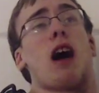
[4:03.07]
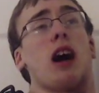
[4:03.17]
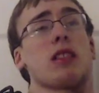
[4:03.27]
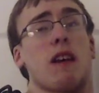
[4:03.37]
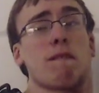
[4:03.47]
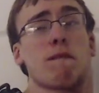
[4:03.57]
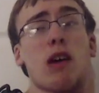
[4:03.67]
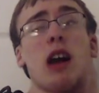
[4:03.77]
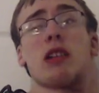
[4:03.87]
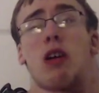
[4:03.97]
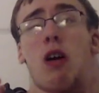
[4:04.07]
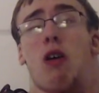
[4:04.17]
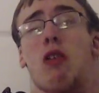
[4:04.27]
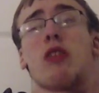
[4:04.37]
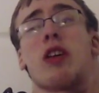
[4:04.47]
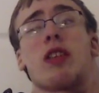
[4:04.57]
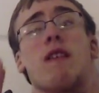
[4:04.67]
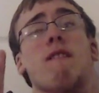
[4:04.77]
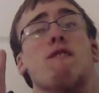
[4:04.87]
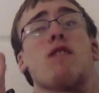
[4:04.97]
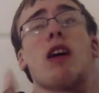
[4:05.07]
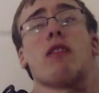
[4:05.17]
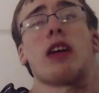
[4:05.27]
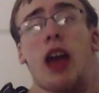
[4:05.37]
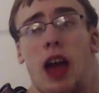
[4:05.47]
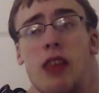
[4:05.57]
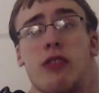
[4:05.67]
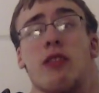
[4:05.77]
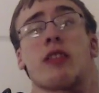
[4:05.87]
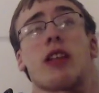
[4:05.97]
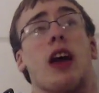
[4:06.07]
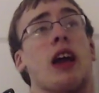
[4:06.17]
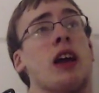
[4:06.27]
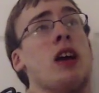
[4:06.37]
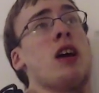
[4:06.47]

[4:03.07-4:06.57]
I, I find all of this very interesting,